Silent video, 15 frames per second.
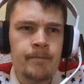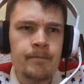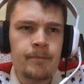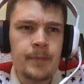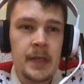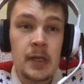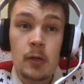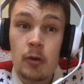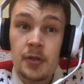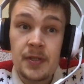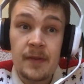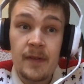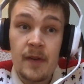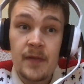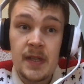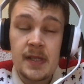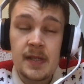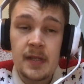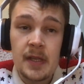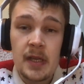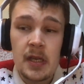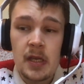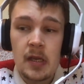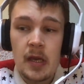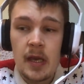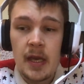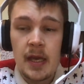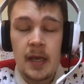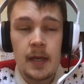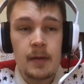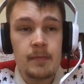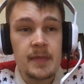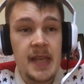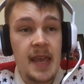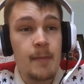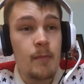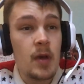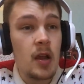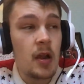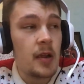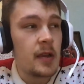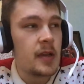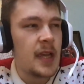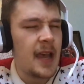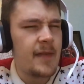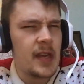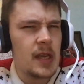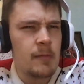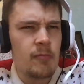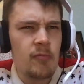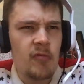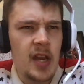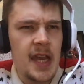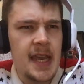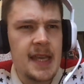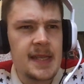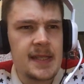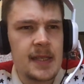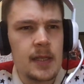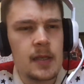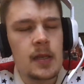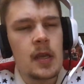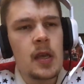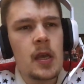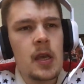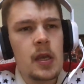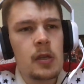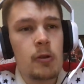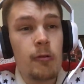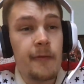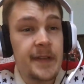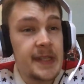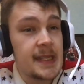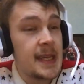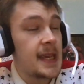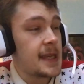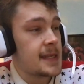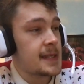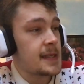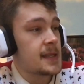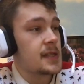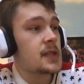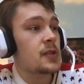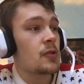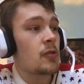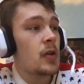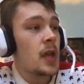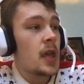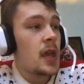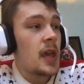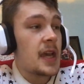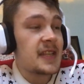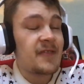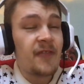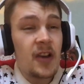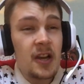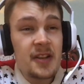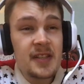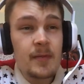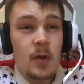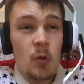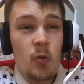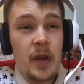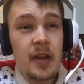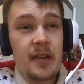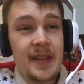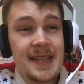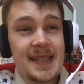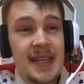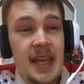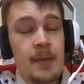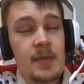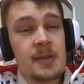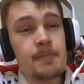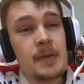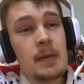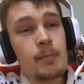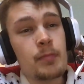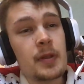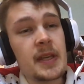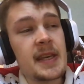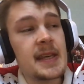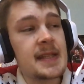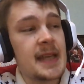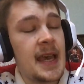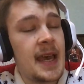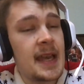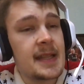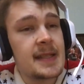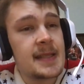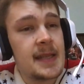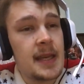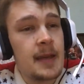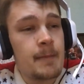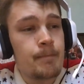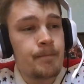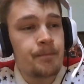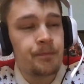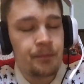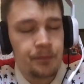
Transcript: because of, obviously, Denmark having a rise in COVID cases. So, as far as I'm aware, this game is being played at the